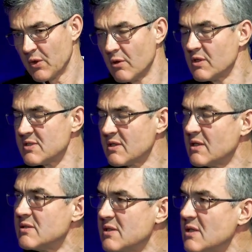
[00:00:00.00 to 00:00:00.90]
God is
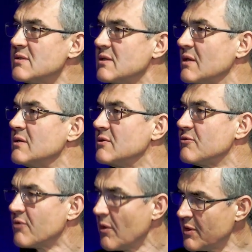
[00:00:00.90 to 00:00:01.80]
consistent
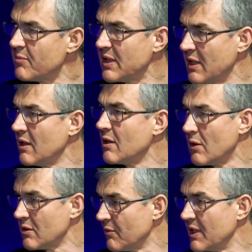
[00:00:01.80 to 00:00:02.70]
from the beginning
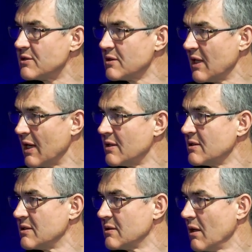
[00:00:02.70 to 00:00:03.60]
all the way to the
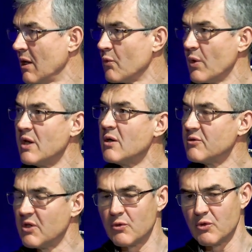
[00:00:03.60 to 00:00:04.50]
end. And we know
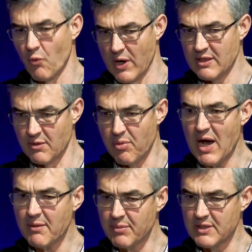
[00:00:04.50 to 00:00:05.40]
the way the
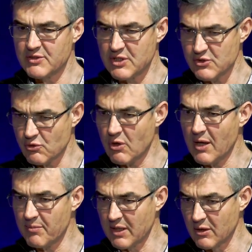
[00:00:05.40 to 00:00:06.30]
Bible is
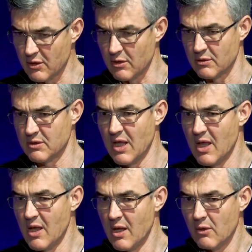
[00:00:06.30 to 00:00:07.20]
describing God
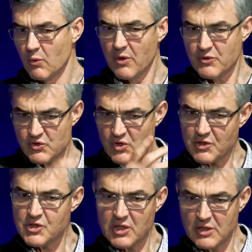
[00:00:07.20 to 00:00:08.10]
with
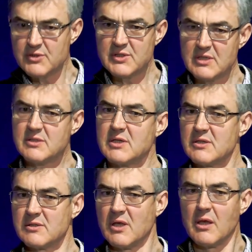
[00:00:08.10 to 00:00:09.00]
such a
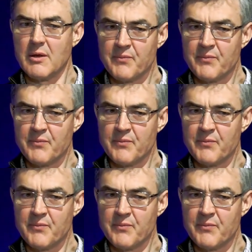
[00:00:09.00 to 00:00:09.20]
consistency